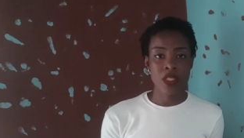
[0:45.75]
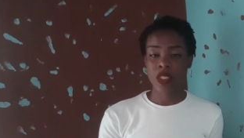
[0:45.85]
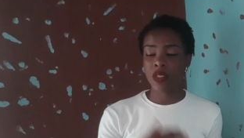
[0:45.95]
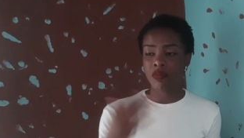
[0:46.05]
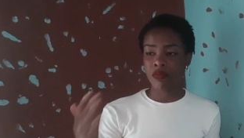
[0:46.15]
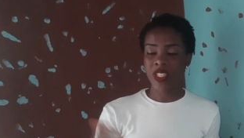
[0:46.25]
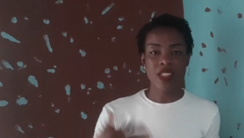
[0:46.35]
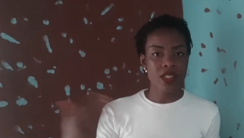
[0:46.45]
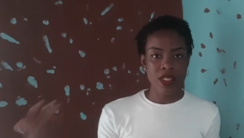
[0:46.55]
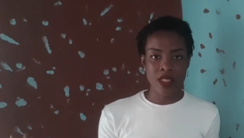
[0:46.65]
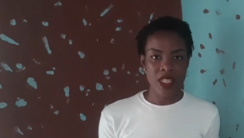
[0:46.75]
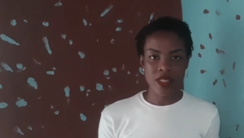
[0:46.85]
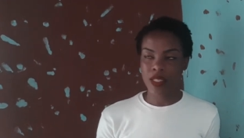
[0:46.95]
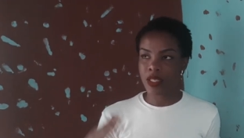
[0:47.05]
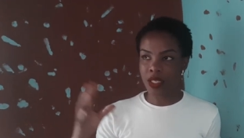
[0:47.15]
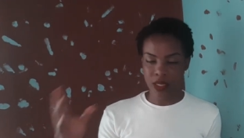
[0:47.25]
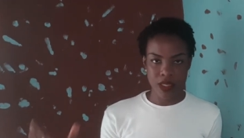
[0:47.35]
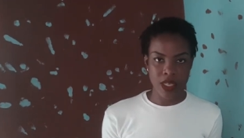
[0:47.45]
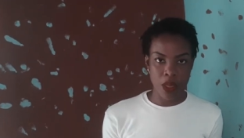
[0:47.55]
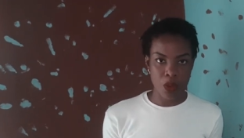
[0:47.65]
the list, there's this
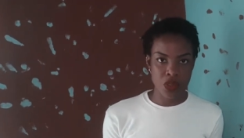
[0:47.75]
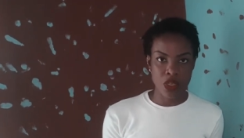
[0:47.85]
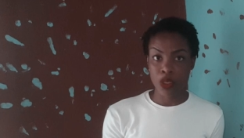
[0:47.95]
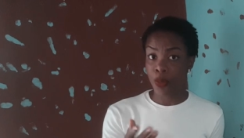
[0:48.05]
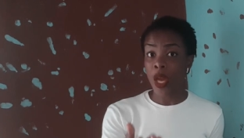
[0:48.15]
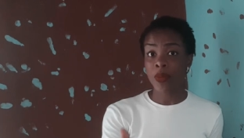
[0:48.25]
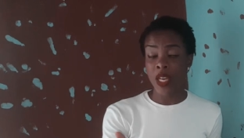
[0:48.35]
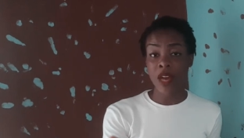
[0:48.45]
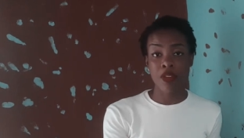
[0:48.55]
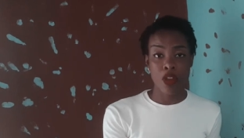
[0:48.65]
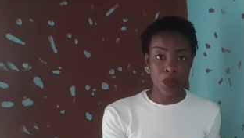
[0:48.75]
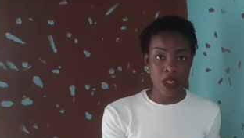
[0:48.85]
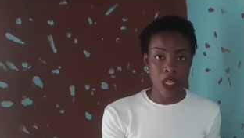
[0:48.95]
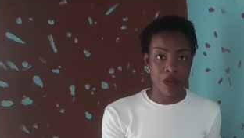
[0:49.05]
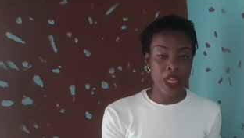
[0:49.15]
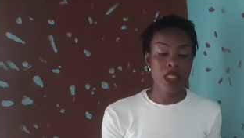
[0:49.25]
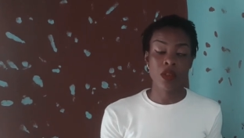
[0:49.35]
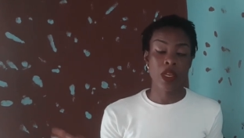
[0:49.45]
list that goes on. You probably have a copy now, right?